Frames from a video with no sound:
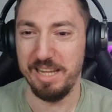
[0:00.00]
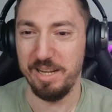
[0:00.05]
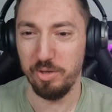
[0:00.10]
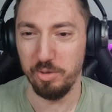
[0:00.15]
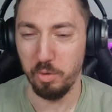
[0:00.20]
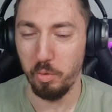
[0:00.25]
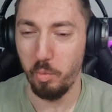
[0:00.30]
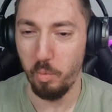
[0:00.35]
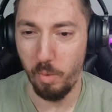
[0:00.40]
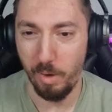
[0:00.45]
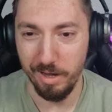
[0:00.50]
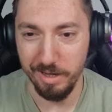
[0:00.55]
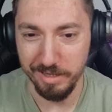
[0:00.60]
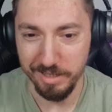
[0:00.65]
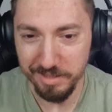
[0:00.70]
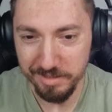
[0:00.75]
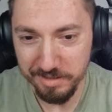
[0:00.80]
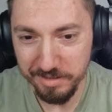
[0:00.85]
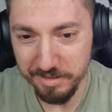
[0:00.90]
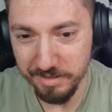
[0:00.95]
I don't know
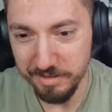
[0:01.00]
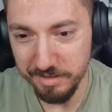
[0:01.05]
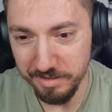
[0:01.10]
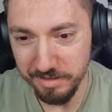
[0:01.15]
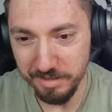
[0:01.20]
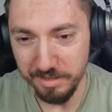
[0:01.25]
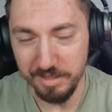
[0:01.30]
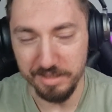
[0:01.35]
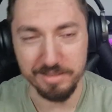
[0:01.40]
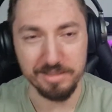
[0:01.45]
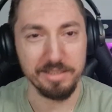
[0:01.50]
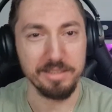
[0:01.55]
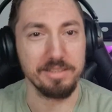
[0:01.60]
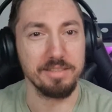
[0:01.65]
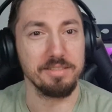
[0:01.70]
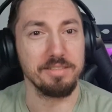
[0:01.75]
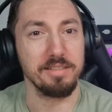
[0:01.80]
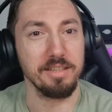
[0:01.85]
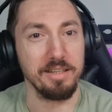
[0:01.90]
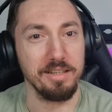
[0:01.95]
why. It
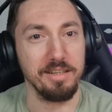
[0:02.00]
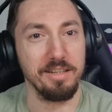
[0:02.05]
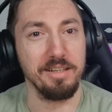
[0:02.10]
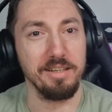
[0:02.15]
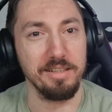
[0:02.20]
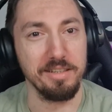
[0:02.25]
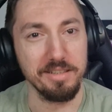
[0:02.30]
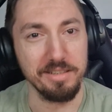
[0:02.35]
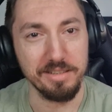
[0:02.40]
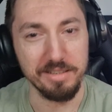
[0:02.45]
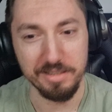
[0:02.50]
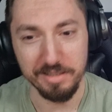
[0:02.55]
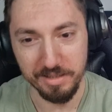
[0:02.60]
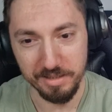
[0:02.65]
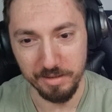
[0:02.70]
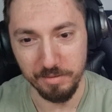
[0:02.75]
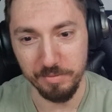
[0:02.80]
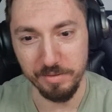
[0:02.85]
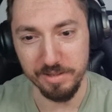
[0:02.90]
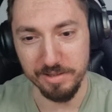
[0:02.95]

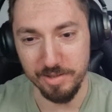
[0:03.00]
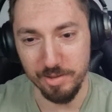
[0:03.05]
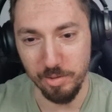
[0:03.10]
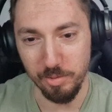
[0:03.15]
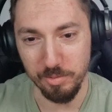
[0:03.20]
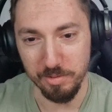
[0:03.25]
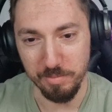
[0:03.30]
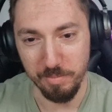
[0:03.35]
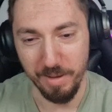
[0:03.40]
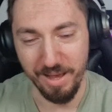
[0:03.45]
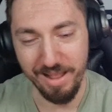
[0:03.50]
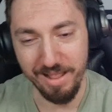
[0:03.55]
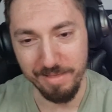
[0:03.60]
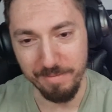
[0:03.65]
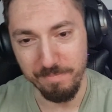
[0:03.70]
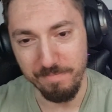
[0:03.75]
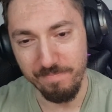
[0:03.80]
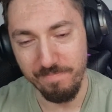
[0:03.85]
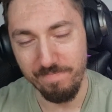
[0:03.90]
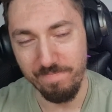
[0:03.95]
feels good,
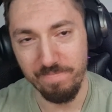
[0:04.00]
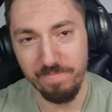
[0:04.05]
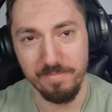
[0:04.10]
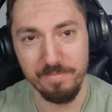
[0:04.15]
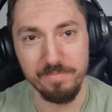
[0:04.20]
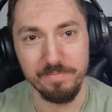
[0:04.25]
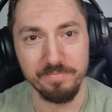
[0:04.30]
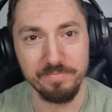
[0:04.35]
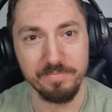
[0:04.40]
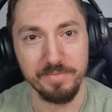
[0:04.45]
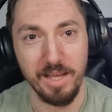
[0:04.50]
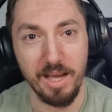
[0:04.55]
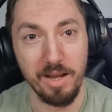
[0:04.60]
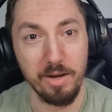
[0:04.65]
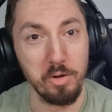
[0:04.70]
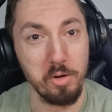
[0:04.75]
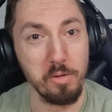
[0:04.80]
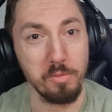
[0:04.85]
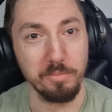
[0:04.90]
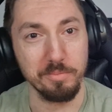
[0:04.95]
man.
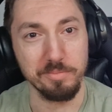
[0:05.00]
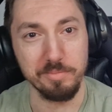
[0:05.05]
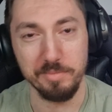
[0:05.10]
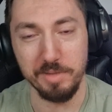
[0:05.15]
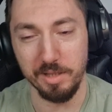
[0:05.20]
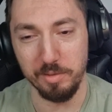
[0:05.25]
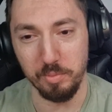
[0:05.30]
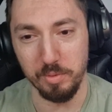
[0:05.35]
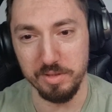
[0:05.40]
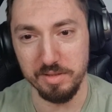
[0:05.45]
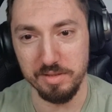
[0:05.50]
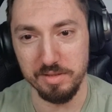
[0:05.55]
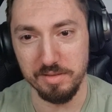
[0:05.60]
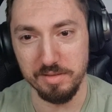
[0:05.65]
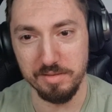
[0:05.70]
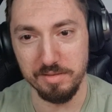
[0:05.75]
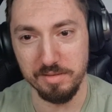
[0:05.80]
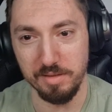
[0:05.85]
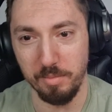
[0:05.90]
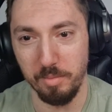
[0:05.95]
I don't know. That was
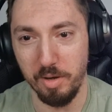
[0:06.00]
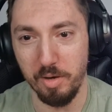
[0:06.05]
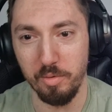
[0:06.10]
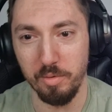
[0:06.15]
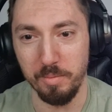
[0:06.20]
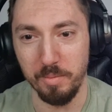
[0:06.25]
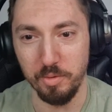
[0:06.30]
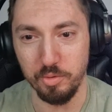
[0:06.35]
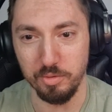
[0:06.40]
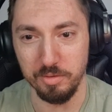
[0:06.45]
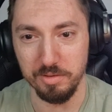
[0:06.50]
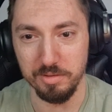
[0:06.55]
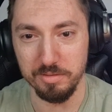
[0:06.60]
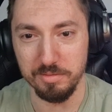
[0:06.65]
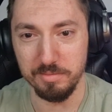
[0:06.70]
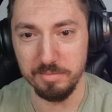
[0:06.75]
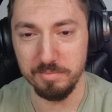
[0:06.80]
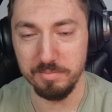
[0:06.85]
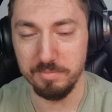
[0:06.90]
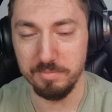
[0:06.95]
somehow emotional.